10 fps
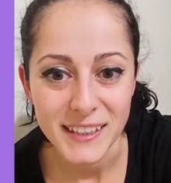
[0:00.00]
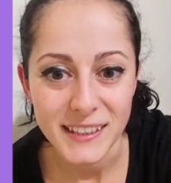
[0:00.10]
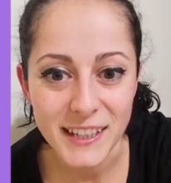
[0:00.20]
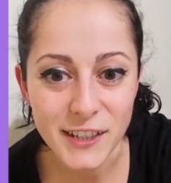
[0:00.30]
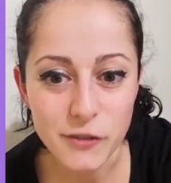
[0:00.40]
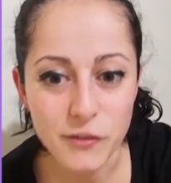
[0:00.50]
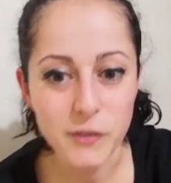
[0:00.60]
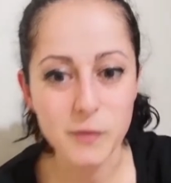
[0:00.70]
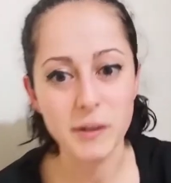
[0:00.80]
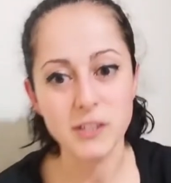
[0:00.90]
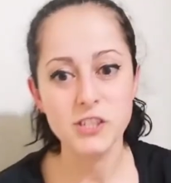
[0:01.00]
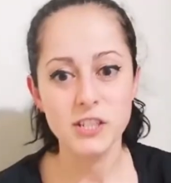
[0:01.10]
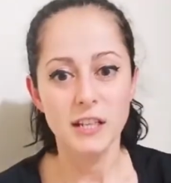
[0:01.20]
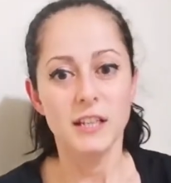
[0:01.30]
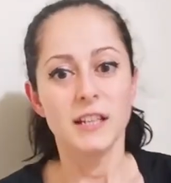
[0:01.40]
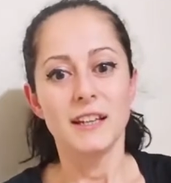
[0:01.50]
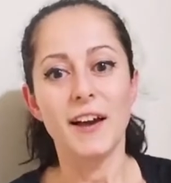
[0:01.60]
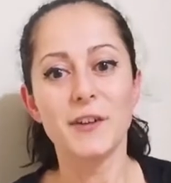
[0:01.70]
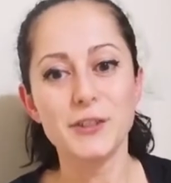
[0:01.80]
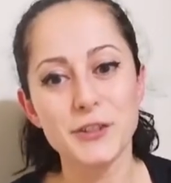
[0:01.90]
Thank you very much. I
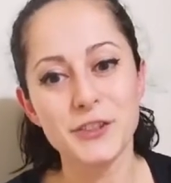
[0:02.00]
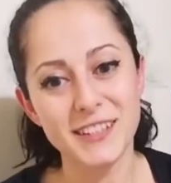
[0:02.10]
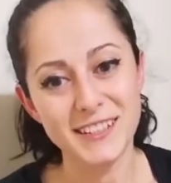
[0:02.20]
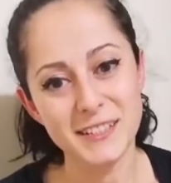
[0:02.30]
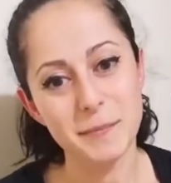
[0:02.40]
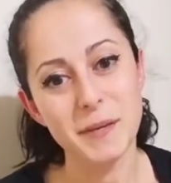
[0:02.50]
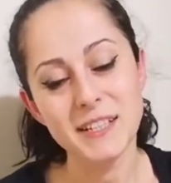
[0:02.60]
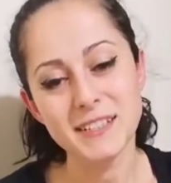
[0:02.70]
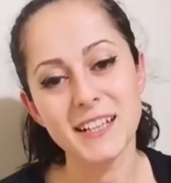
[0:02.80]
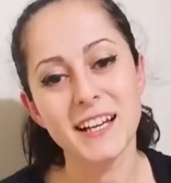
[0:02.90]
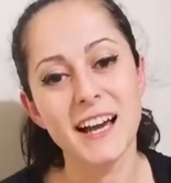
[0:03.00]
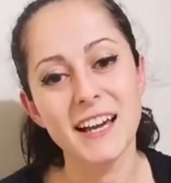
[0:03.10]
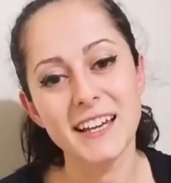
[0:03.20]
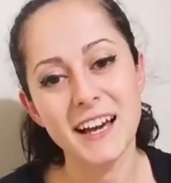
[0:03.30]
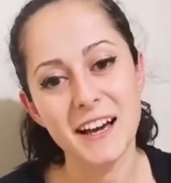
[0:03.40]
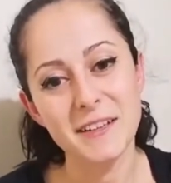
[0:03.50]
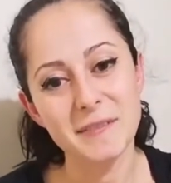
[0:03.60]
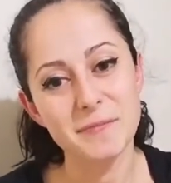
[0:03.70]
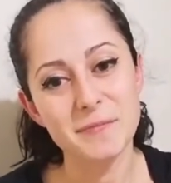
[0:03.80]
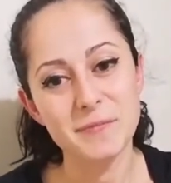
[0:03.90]
also think it's amazing, and
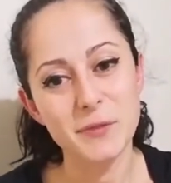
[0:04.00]
I'm